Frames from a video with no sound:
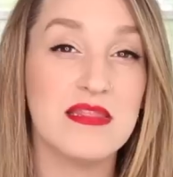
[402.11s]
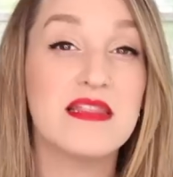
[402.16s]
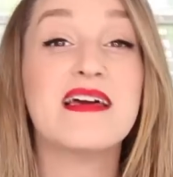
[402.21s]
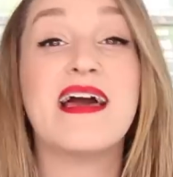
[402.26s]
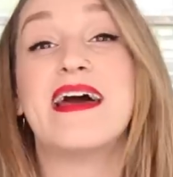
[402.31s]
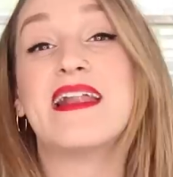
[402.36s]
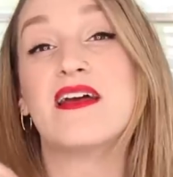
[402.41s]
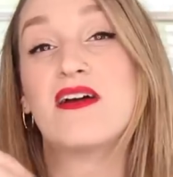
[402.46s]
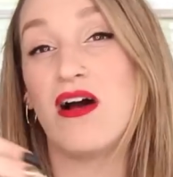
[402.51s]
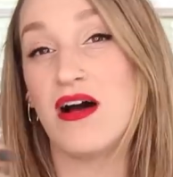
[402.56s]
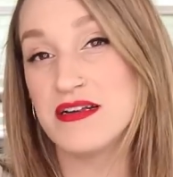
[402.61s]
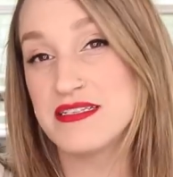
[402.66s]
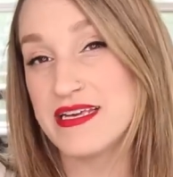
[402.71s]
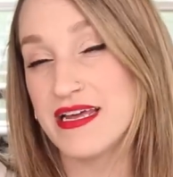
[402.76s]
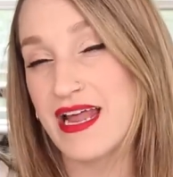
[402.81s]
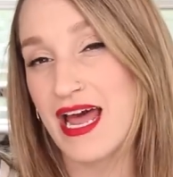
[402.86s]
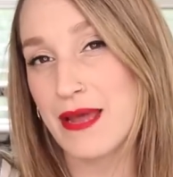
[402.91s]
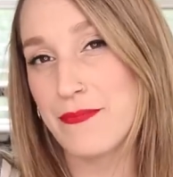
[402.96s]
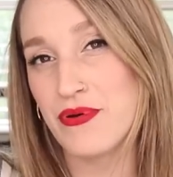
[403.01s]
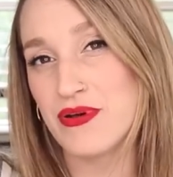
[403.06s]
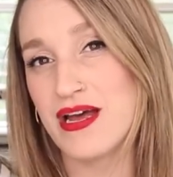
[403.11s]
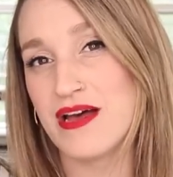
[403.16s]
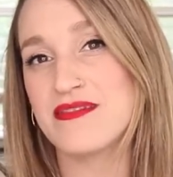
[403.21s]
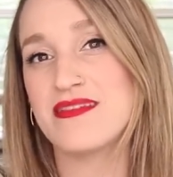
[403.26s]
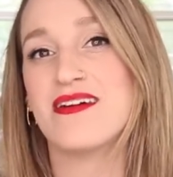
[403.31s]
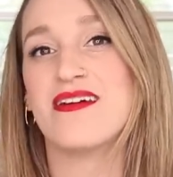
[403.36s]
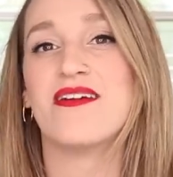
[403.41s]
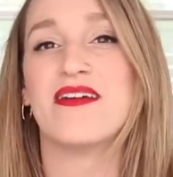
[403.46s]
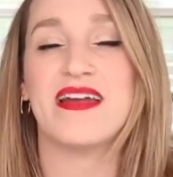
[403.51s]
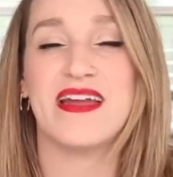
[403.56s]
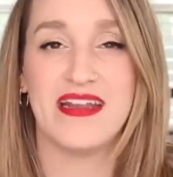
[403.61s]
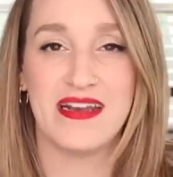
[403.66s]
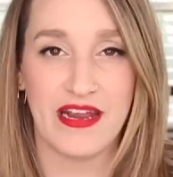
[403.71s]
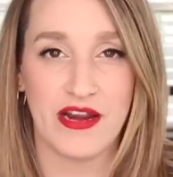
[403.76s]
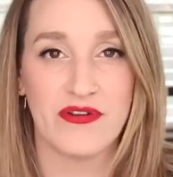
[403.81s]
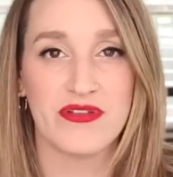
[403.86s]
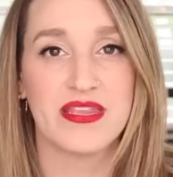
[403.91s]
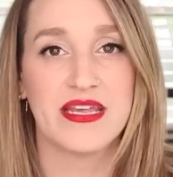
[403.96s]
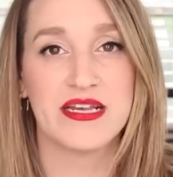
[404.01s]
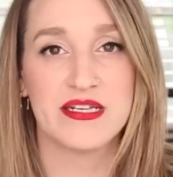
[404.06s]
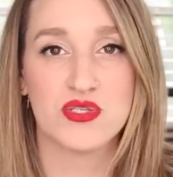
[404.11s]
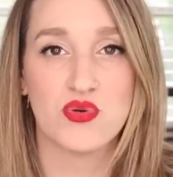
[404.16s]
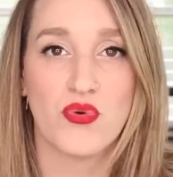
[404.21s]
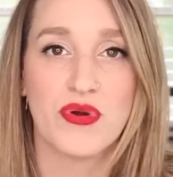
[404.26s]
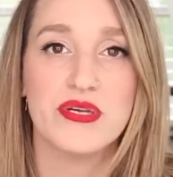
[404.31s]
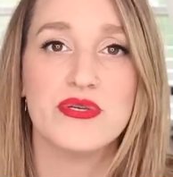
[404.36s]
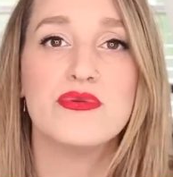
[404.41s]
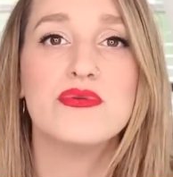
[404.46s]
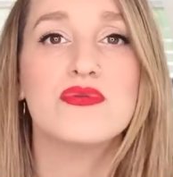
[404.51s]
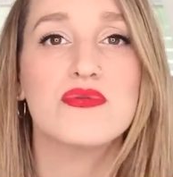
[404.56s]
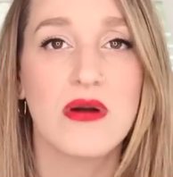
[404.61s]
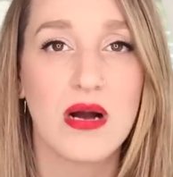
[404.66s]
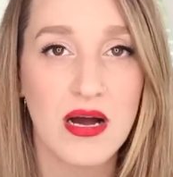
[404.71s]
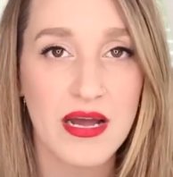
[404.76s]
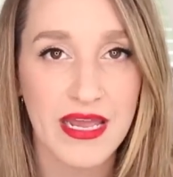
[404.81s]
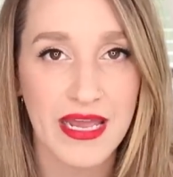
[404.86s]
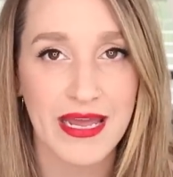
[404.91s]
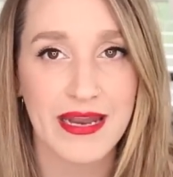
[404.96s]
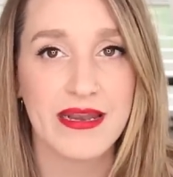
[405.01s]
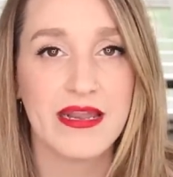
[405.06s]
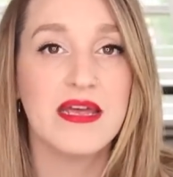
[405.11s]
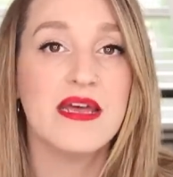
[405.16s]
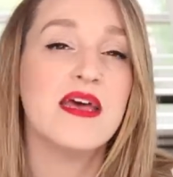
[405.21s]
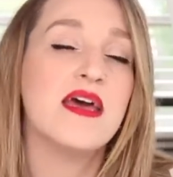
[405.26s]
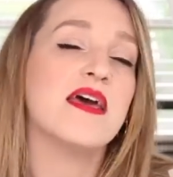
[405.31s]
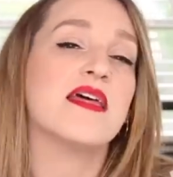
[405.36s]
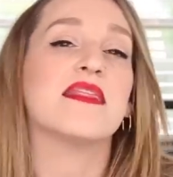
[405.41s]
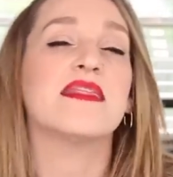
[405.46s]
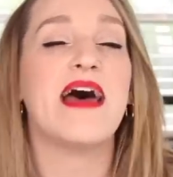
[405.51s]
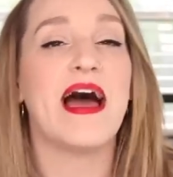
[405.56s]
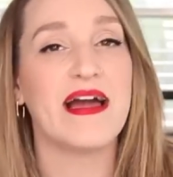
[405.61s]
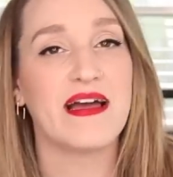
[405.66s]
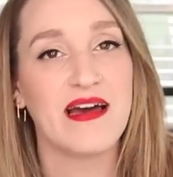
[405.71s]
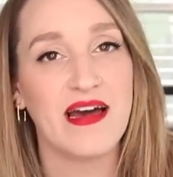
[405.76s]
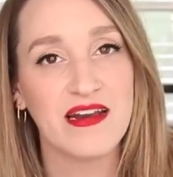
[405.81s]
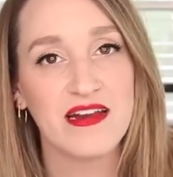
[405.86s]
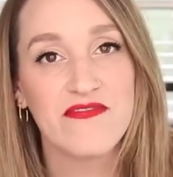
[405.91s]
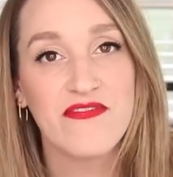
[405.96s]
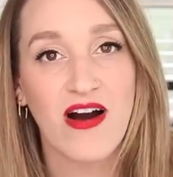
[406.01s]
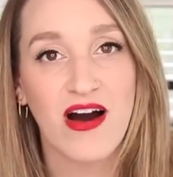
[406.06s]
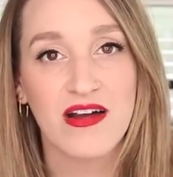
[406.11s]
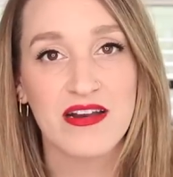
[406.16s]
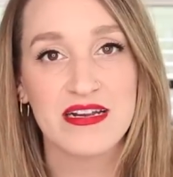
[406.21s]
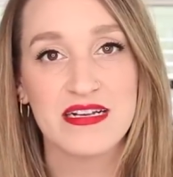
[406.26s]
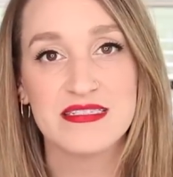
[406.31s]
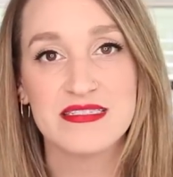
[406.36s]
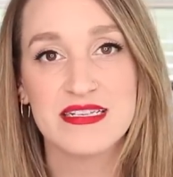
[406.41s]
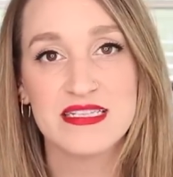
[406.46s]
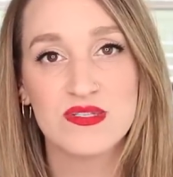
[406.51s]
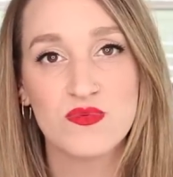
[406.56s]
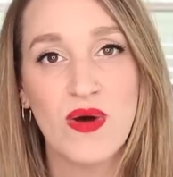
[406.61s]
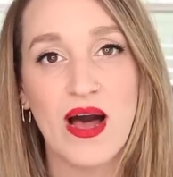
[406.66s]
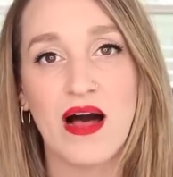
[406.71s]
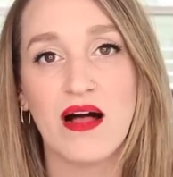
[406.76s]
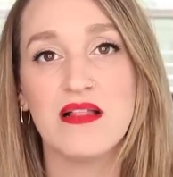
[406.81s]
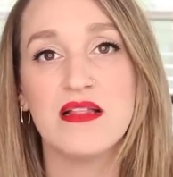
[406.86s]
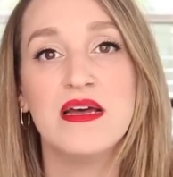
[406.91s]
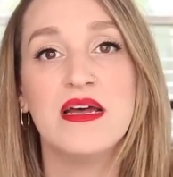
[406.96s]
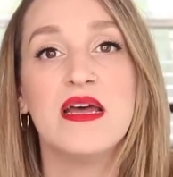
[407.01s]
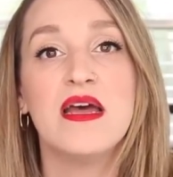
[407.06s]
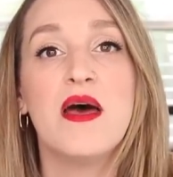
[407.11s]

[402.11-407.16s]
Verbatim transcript: The kind of content I put out there inherently is going to draw in that kind of audience as well.